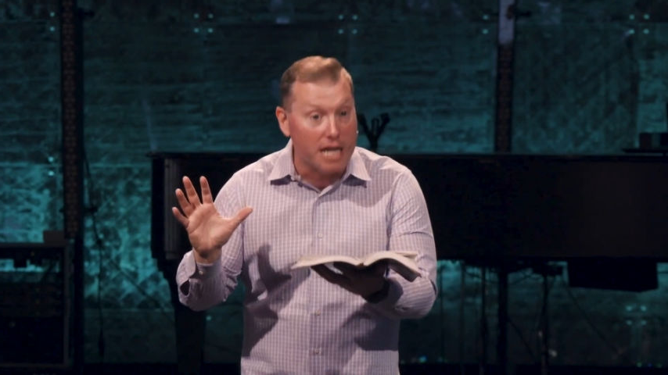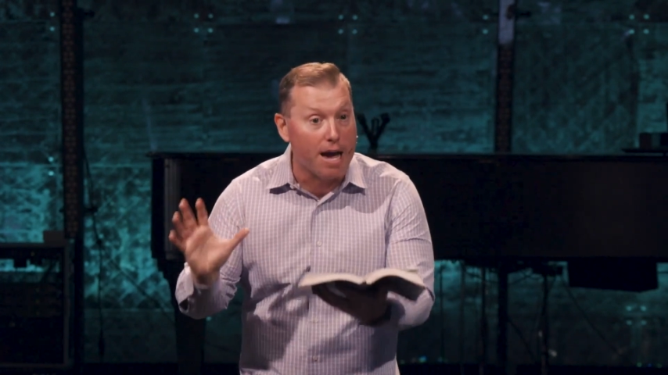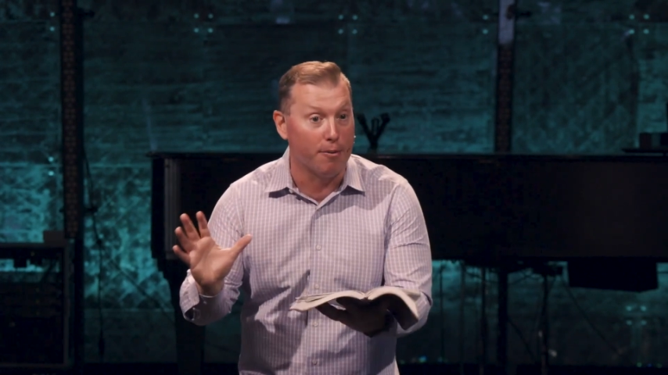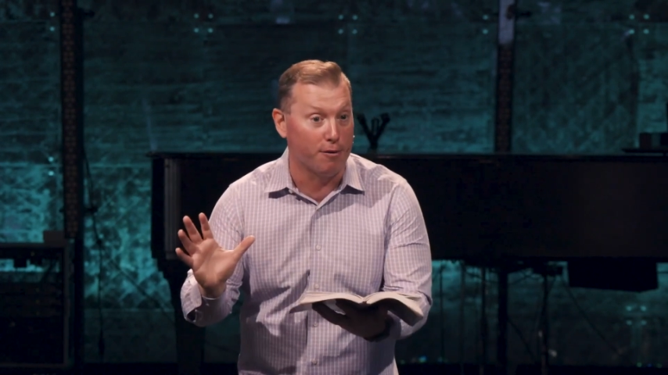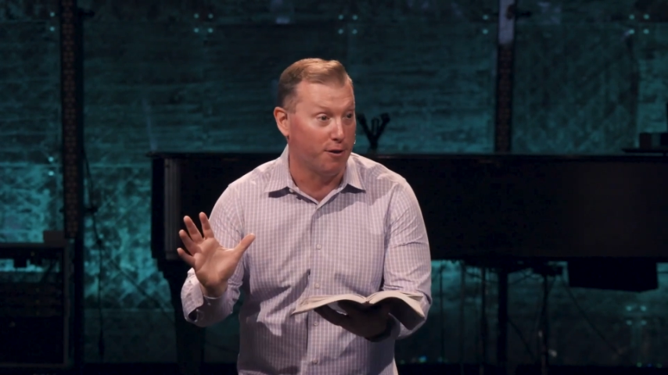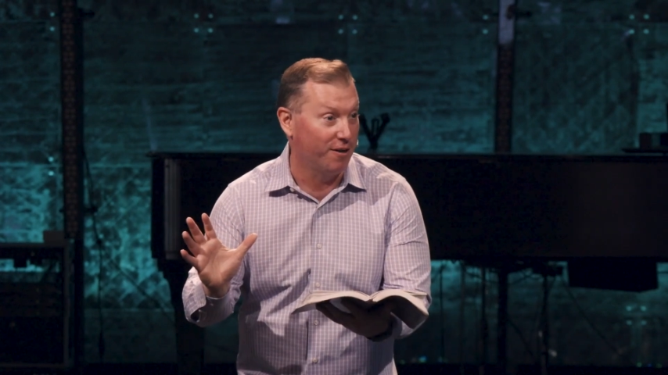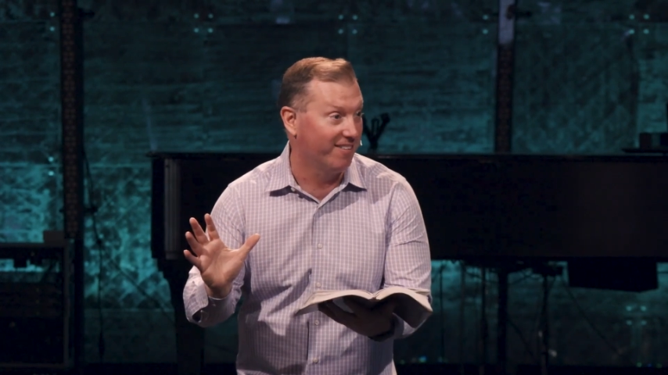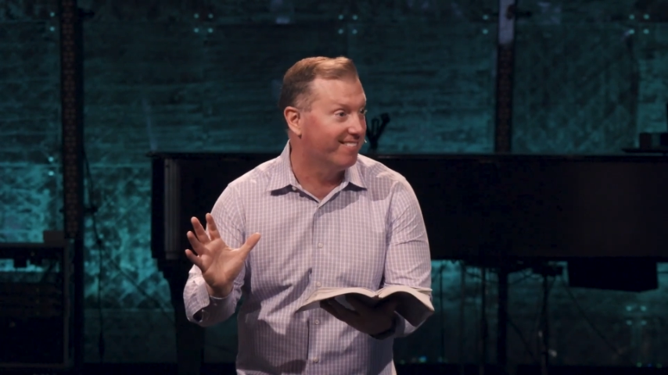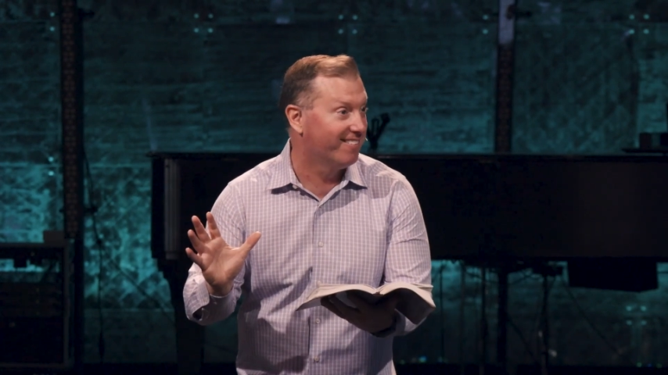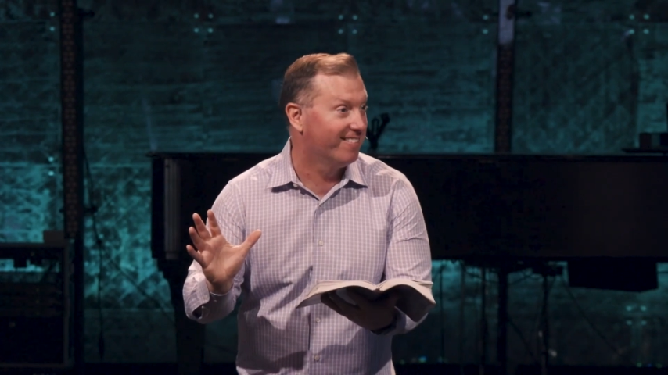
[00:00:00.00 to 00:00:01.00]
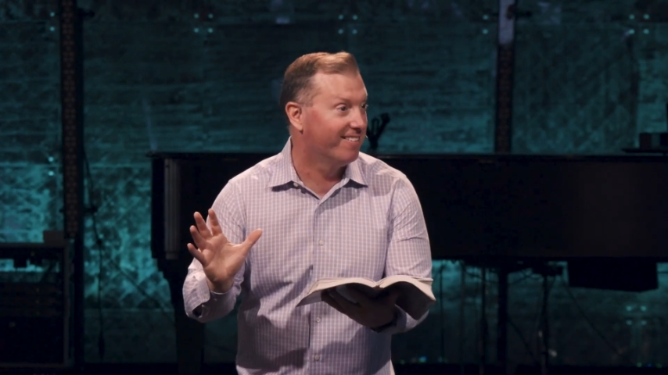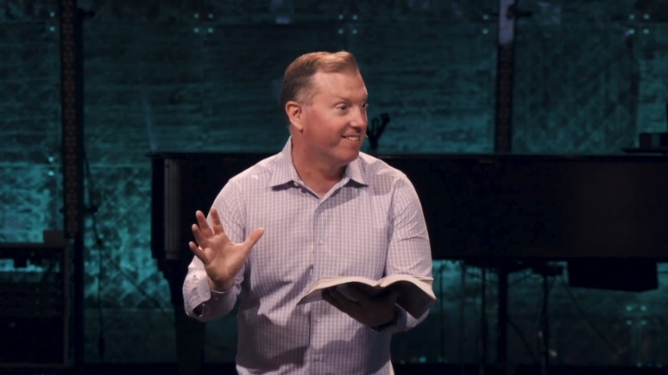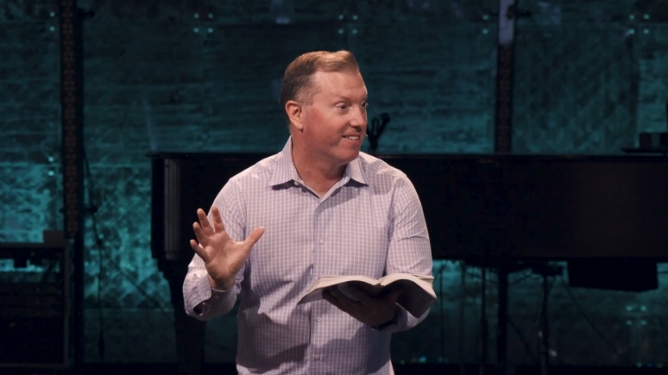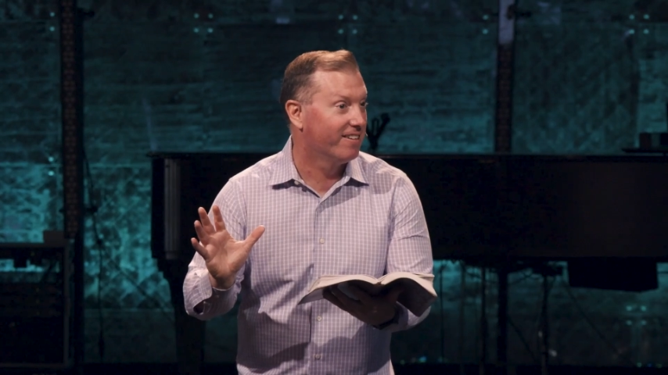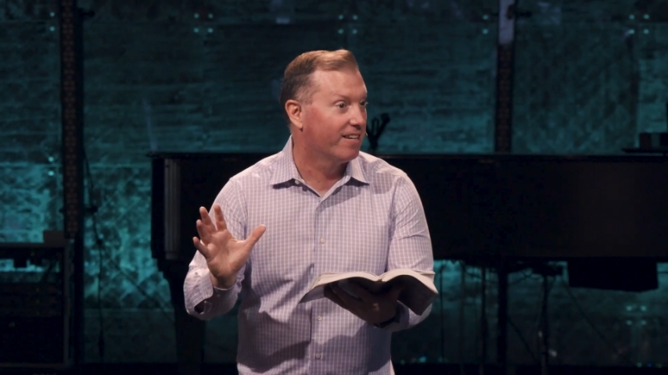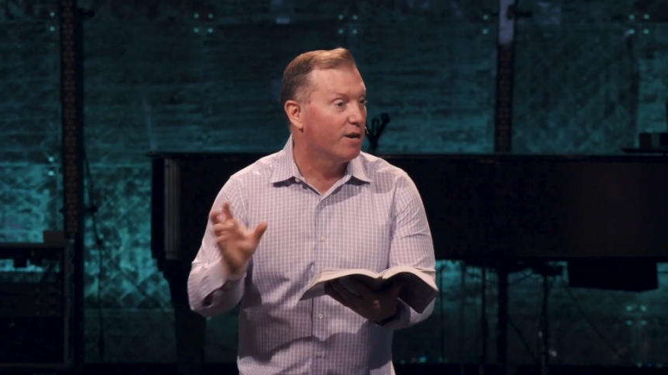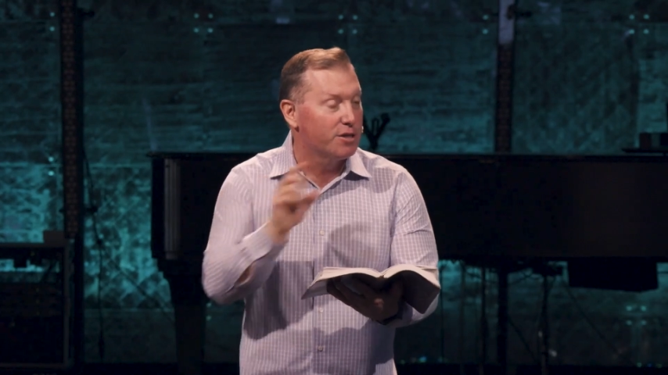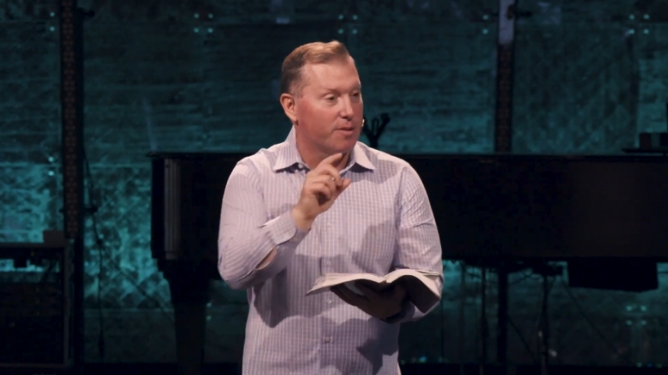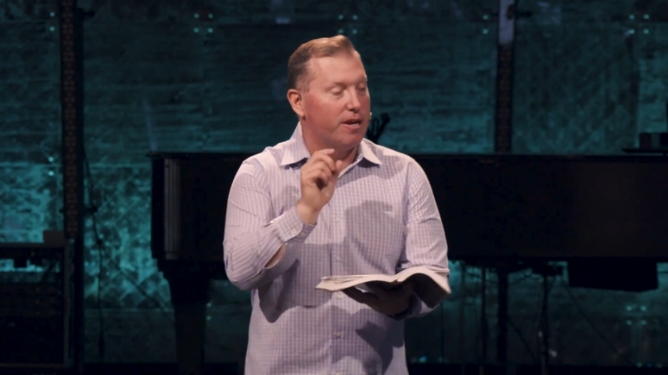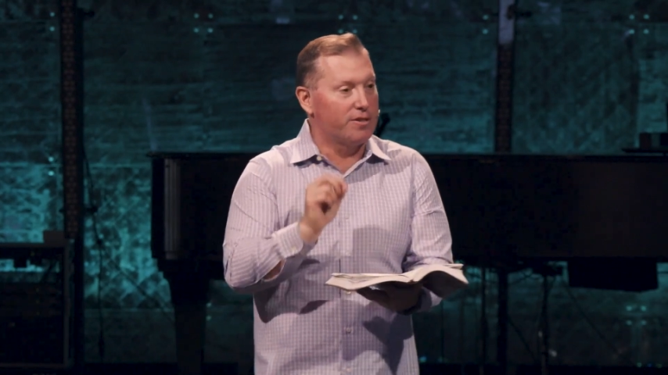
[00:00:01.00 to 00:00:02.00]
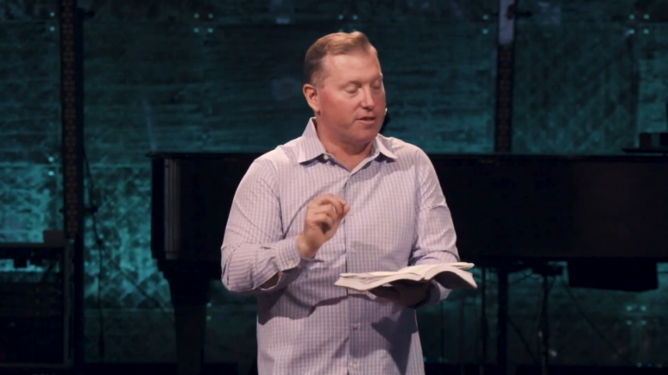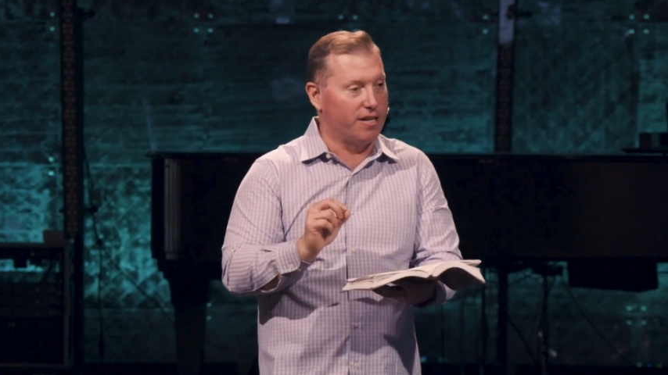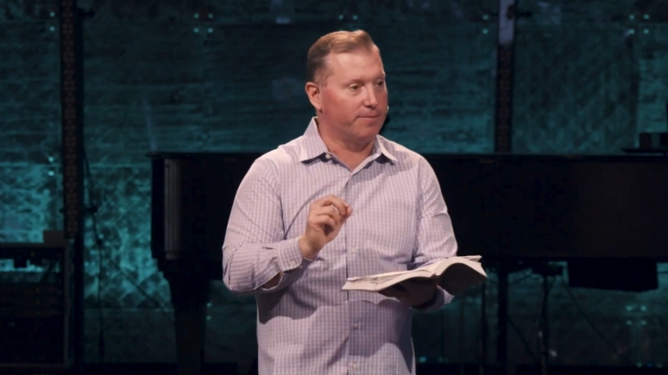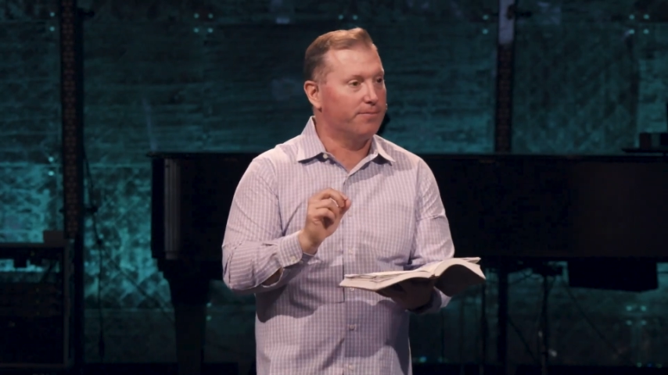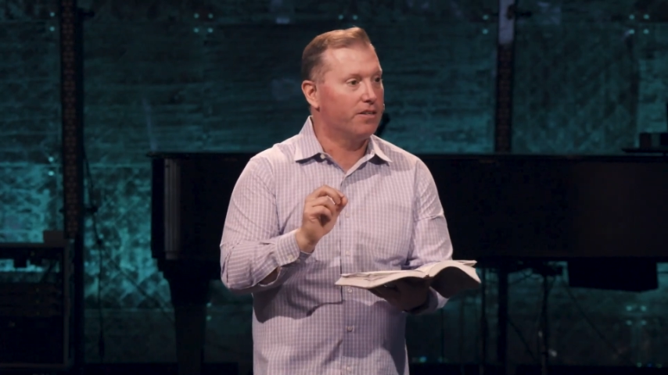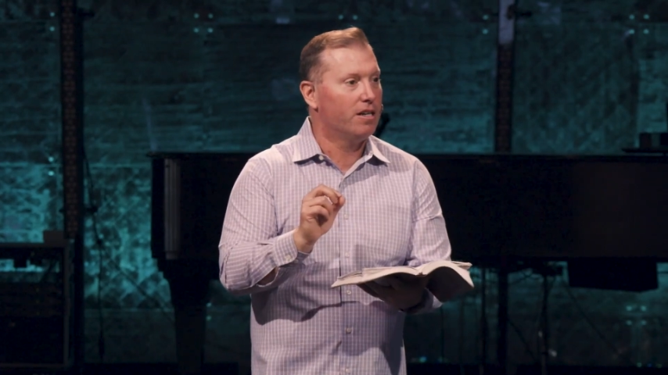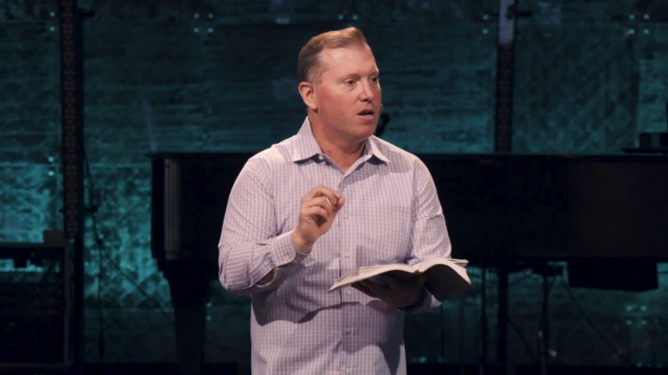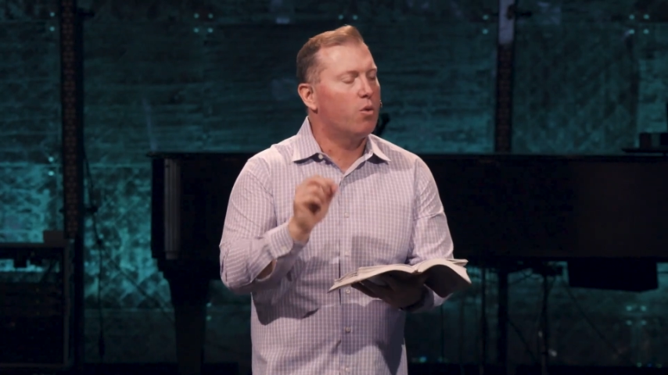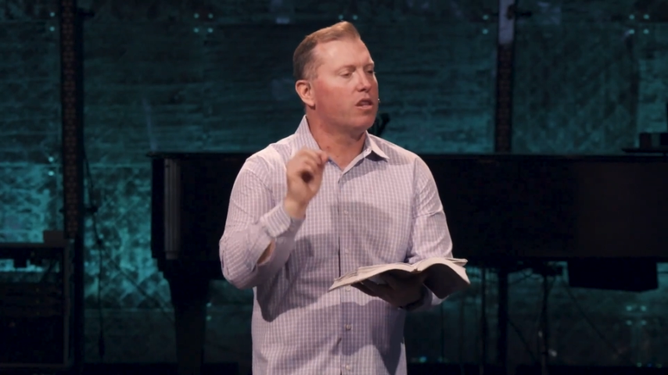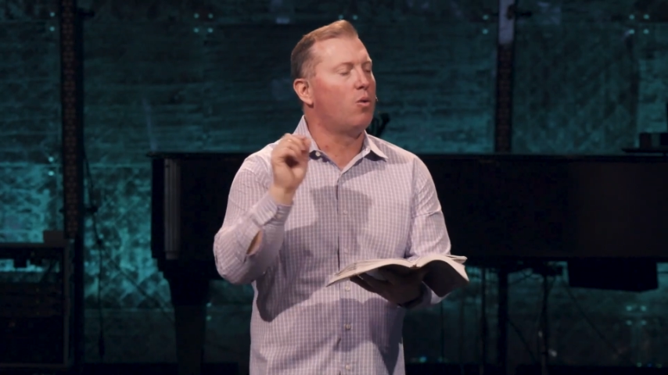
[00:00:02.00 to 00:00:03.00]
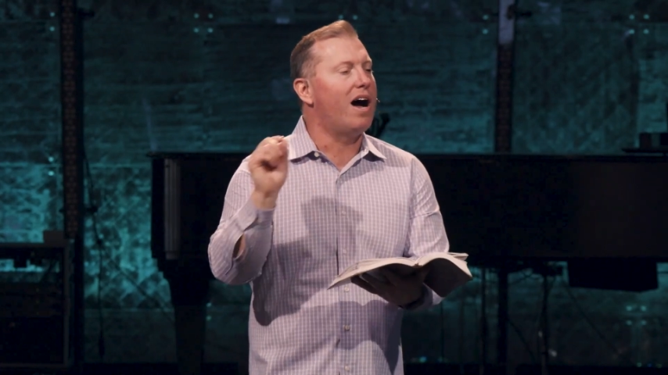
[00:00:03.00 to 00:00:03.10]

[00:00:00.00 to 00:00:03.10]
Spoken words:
Tabitha. Here's the amazing thing. One of the